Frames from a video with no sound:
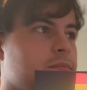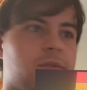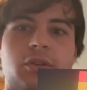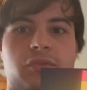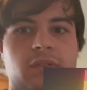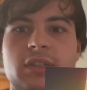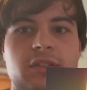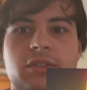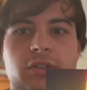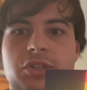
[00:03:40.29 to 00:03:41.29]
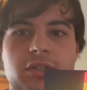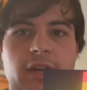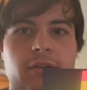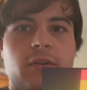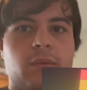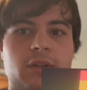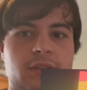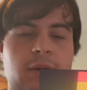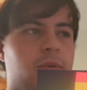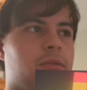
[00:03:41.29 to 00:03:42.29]
Those releases are generic ones
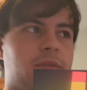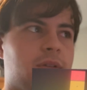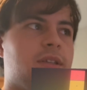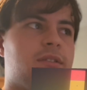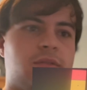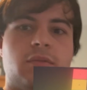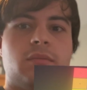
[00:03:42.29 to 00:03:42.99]
that were released